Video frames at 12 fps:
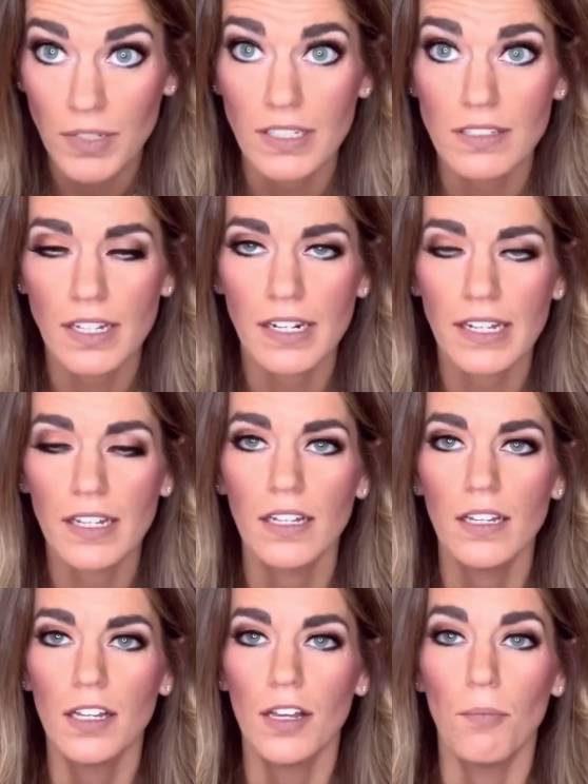He's letting
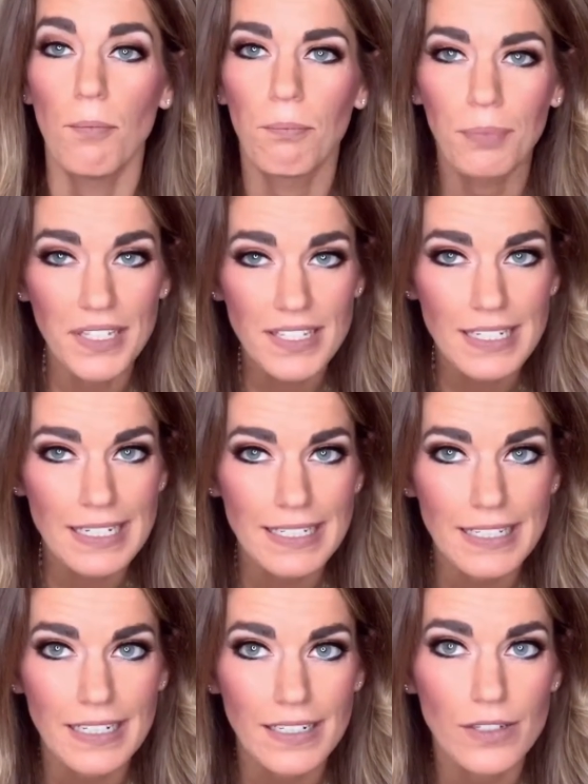
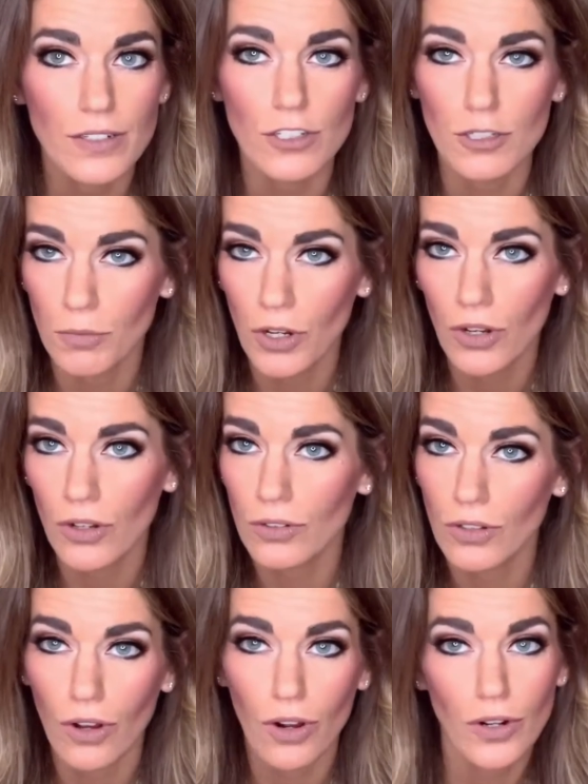businesses, small,
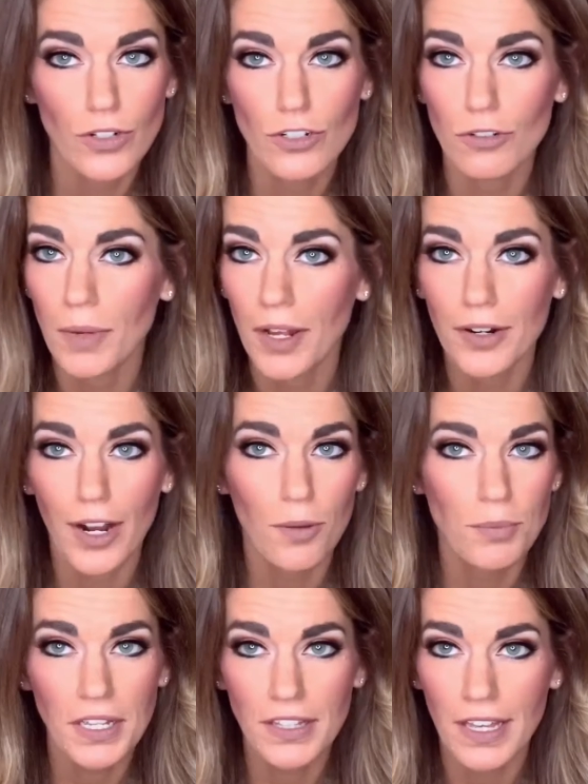large, no matter how
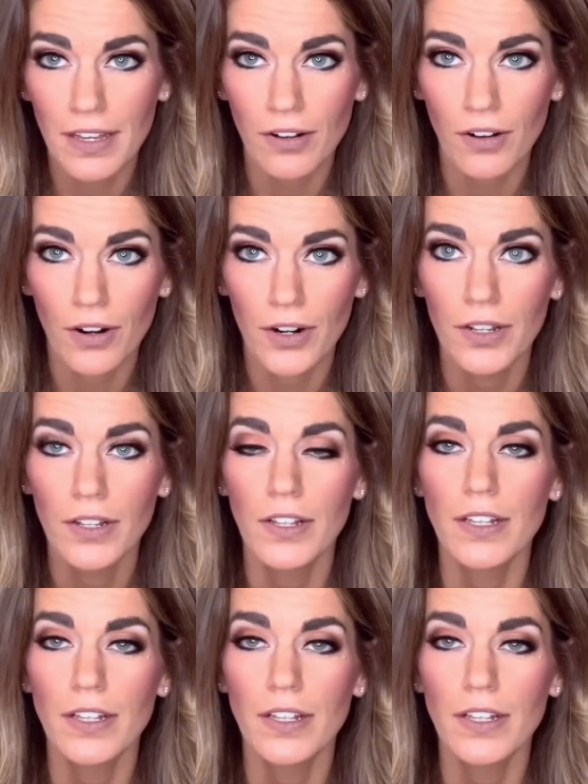big they are,